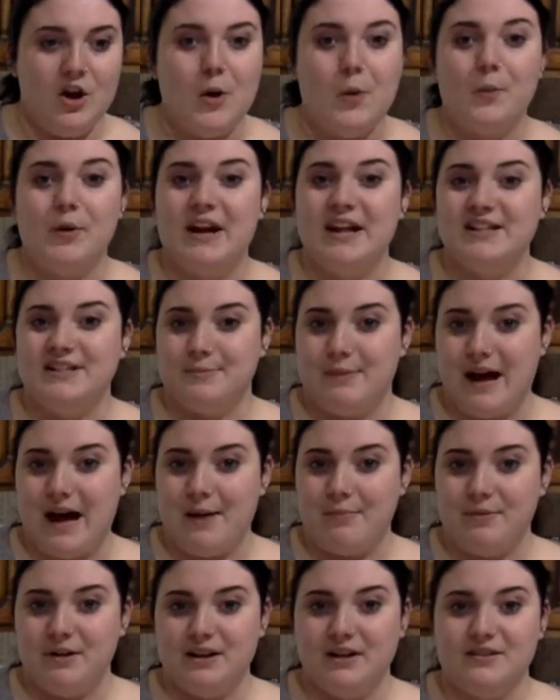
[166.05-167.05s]
What ends up
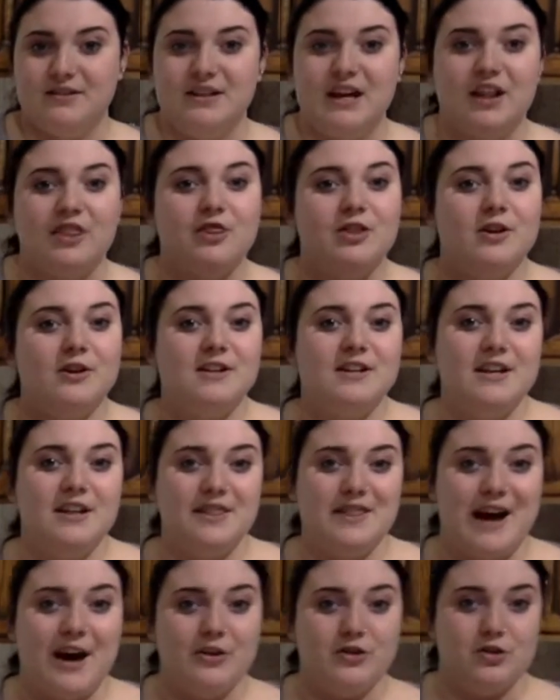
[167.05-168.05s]
happening is that
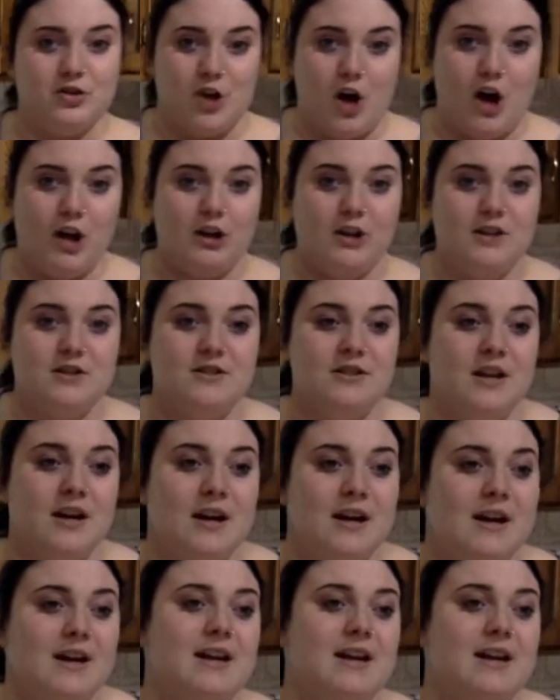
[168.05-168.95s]
$13,000